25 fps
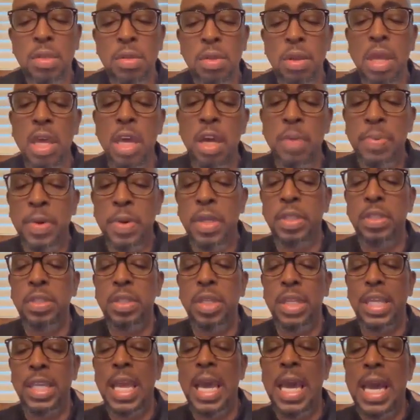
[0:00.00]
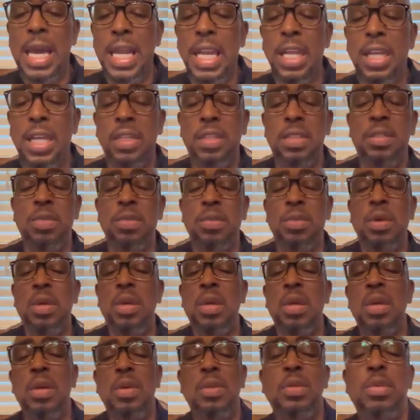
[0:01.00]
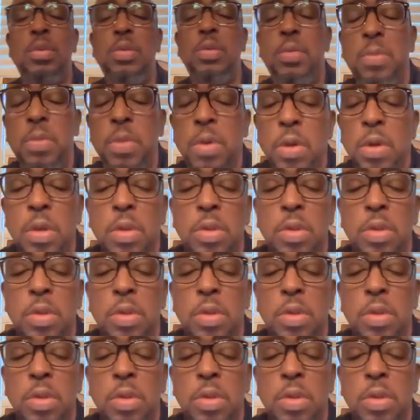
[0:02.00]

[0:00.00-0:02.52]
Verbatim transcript: to help us, to guide us, to, to,